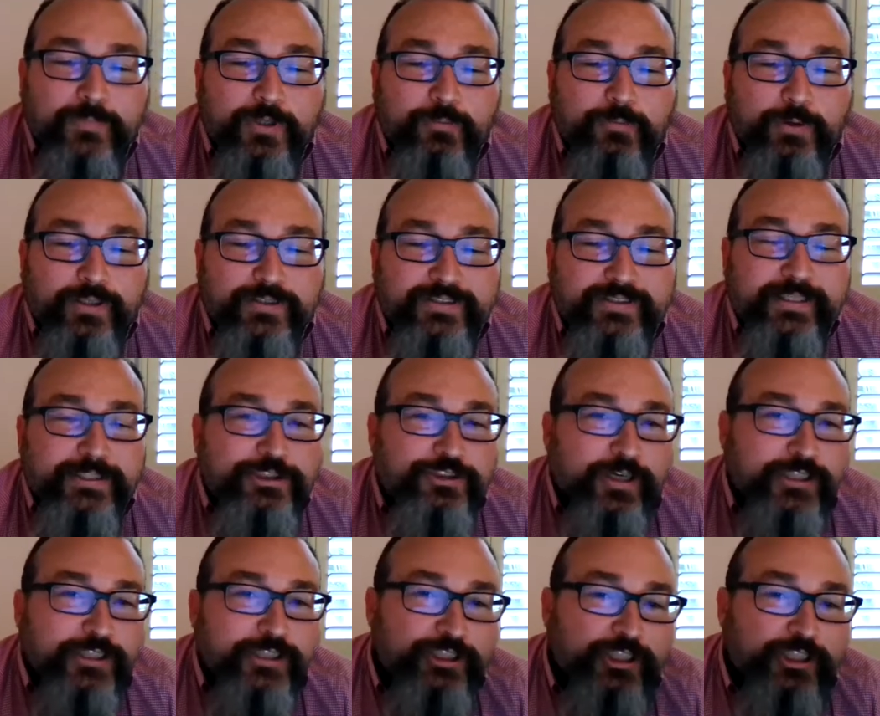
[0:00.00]
When a city
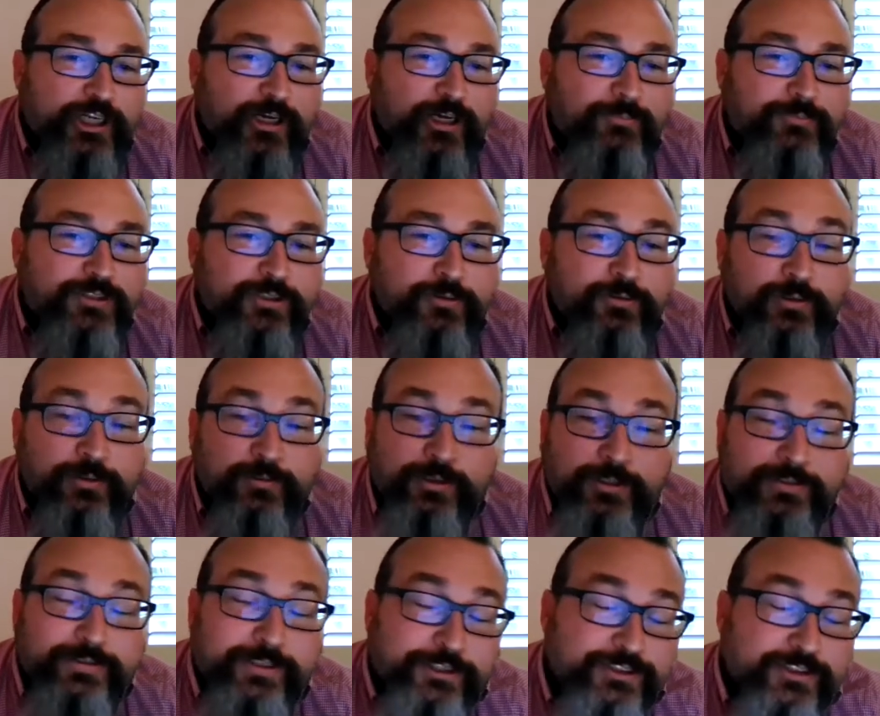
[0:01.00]
treasurer comes,
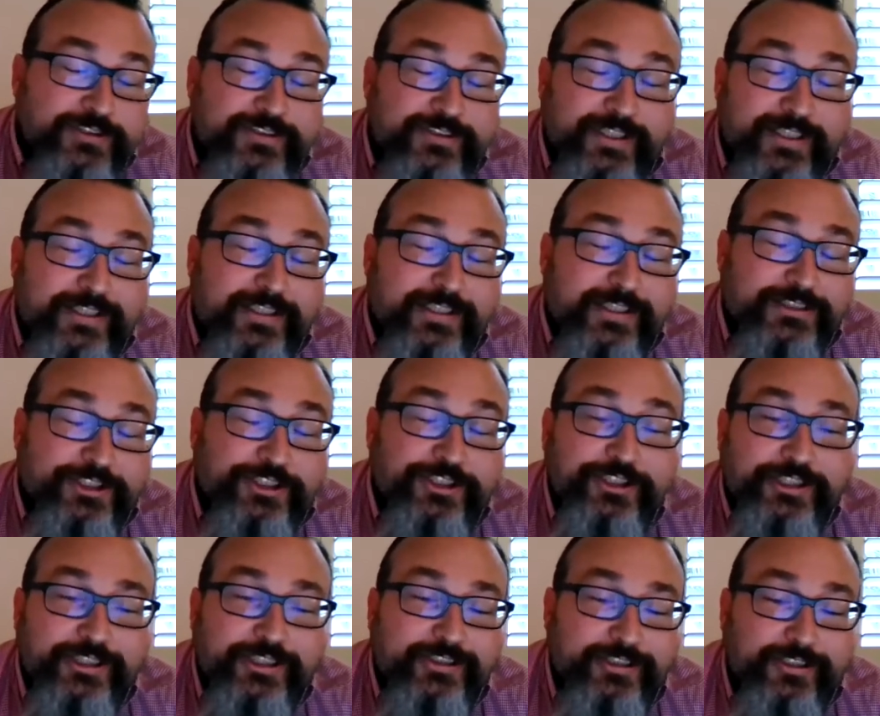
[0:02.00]
there's a city
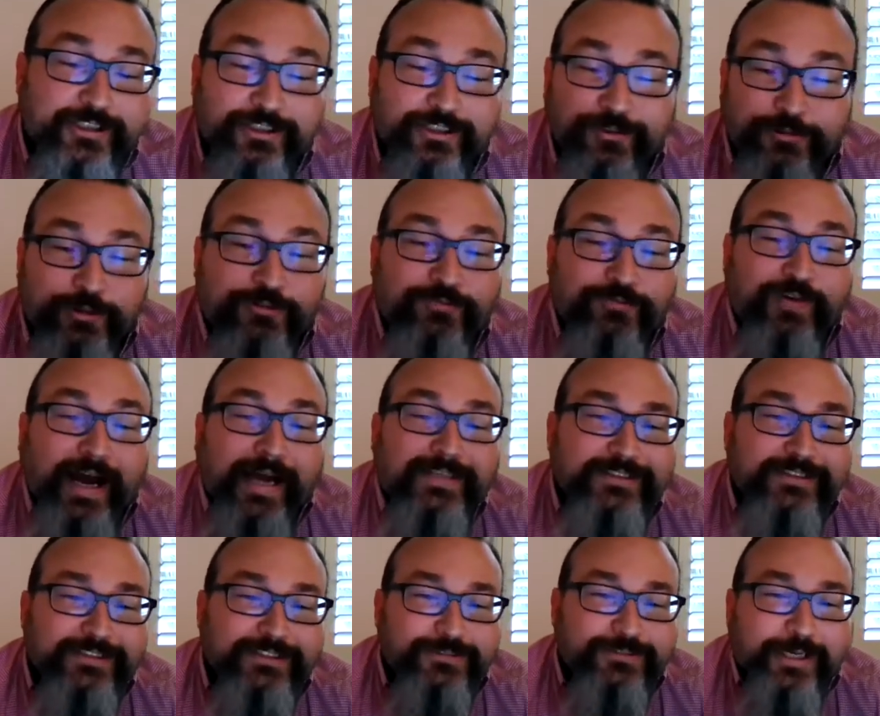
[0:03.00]
attorney who
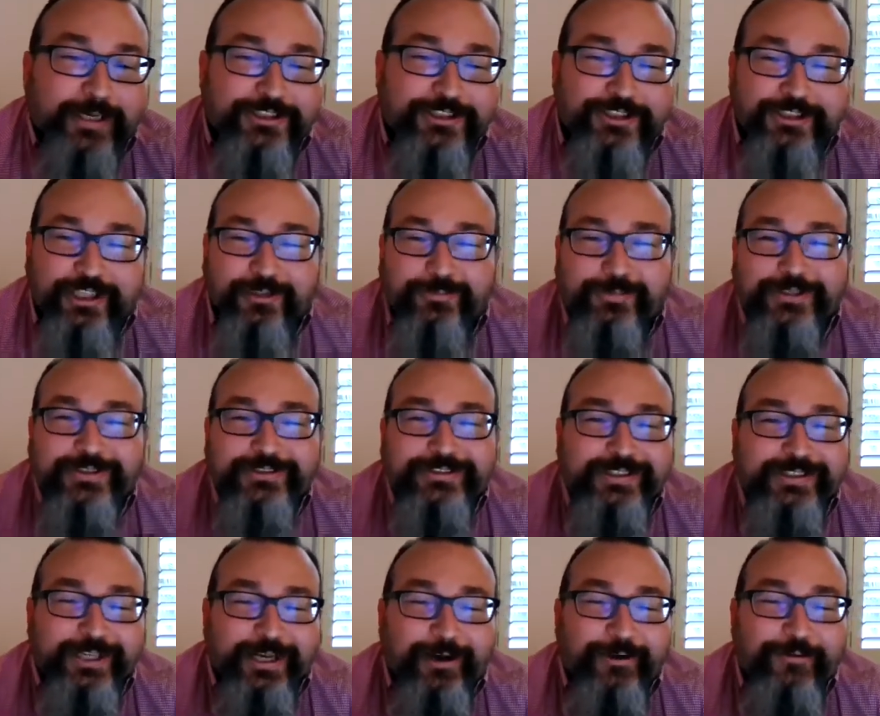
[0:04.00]
advises, make sure
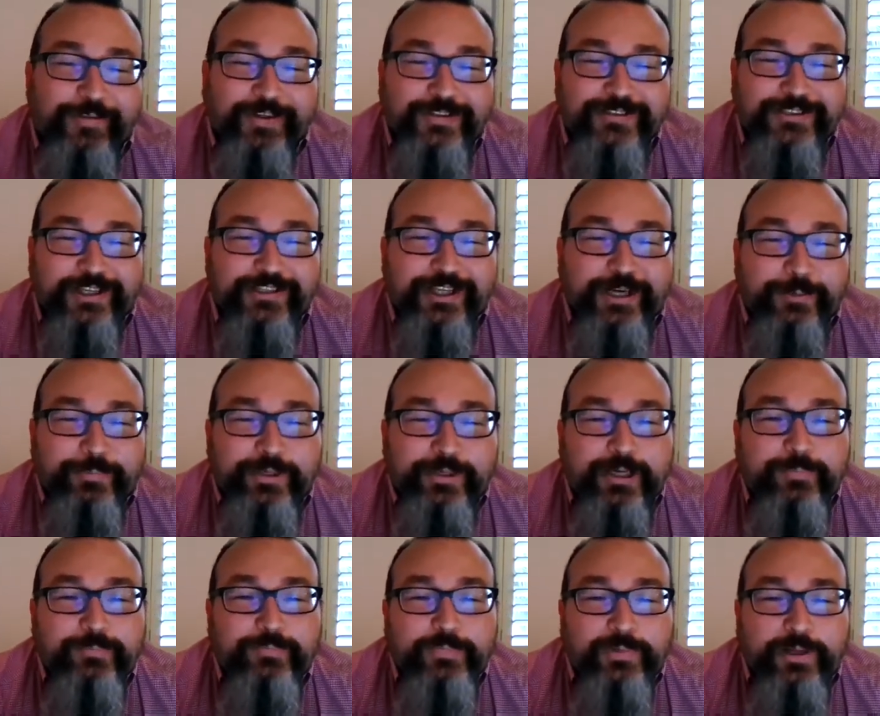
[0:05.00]
everything's on the up and
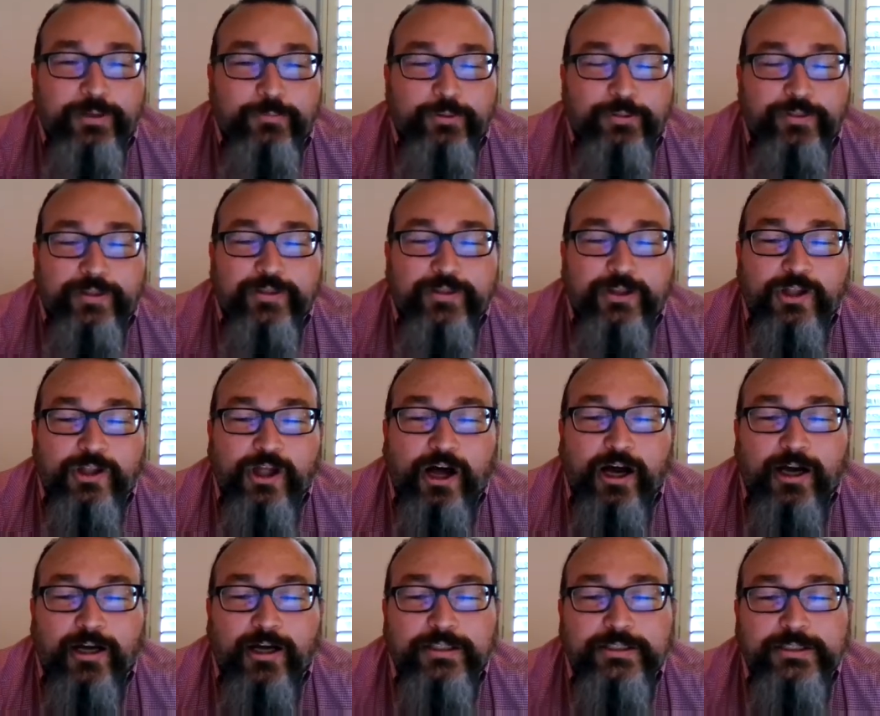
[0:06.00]
up and within the
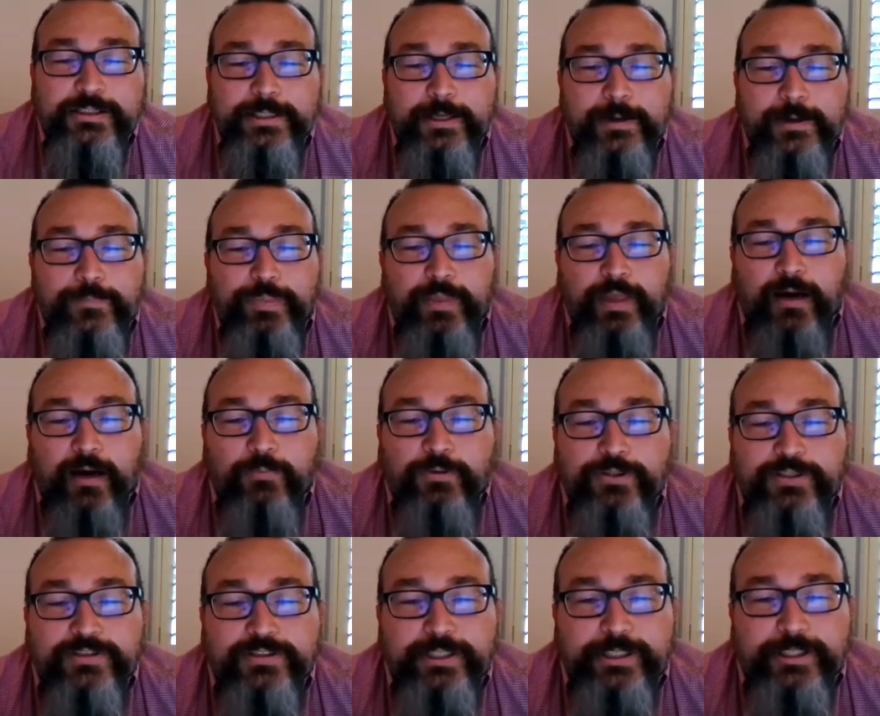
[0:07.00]
law. What
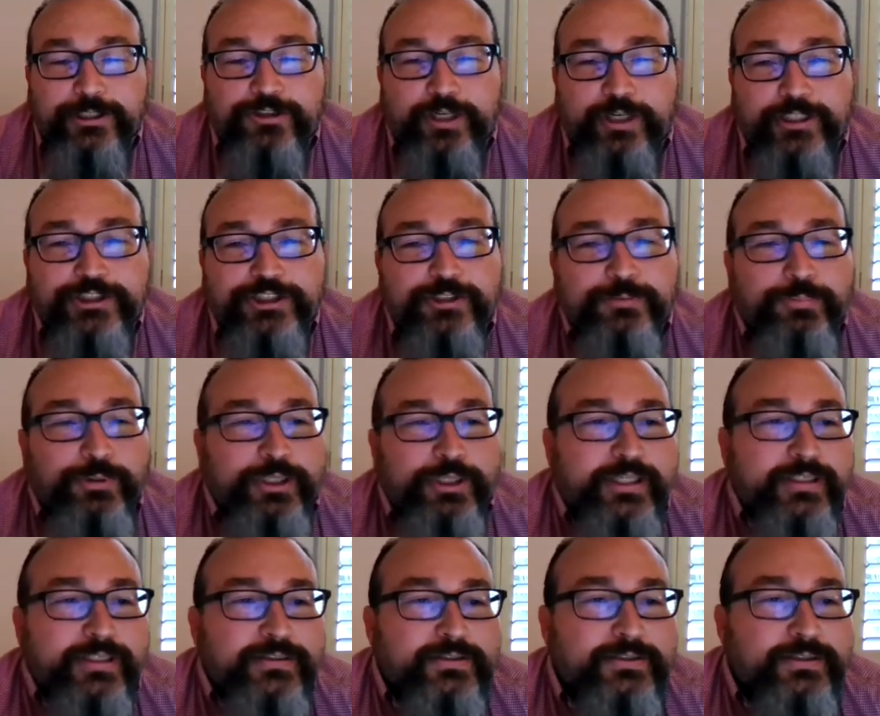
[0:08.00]
the city treasurer
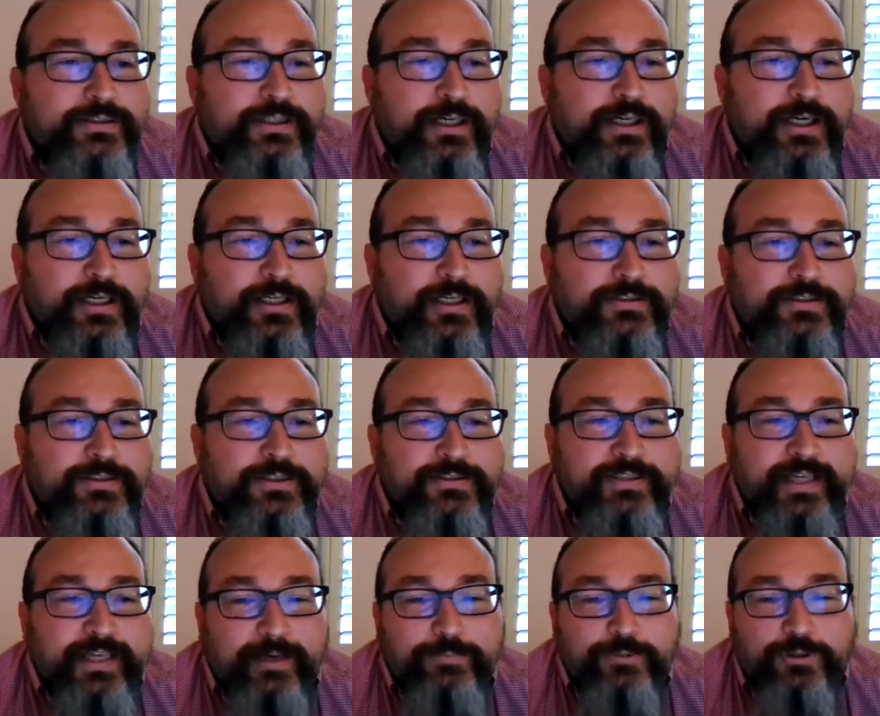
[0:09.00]
brings to the
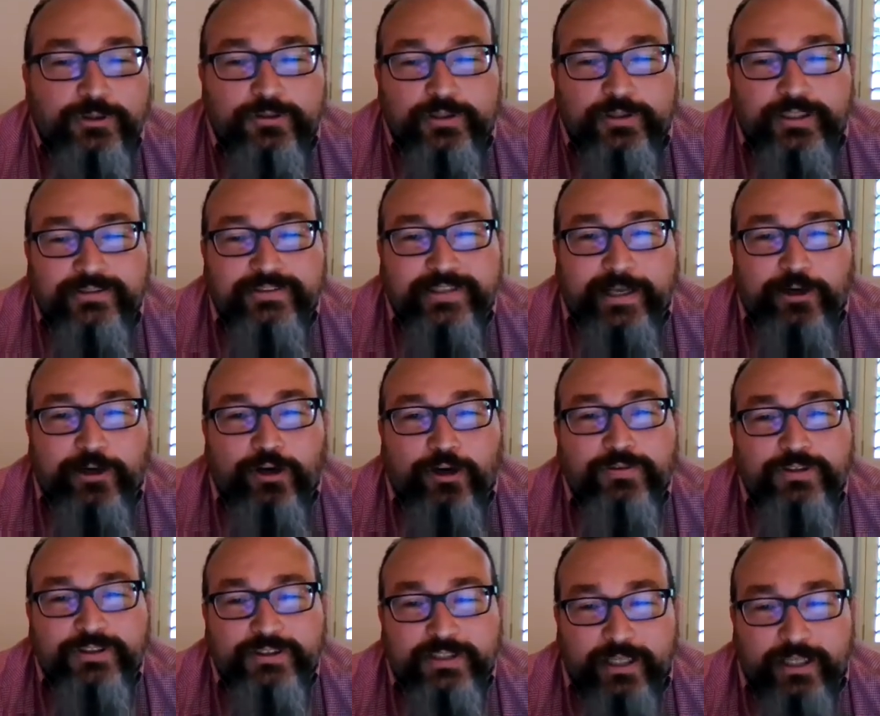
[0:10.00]
table is that
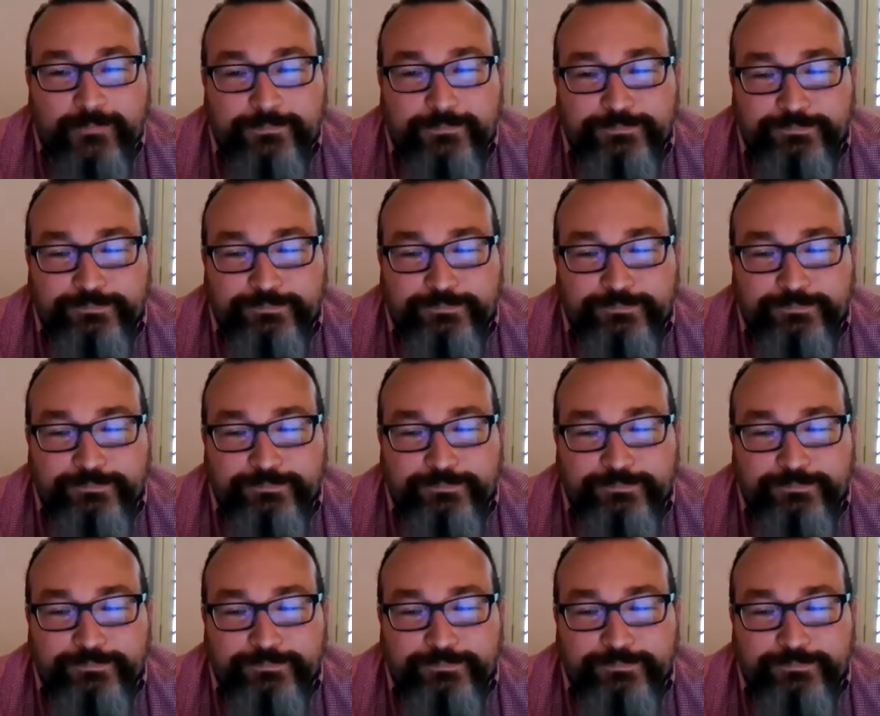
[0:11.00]
oversight,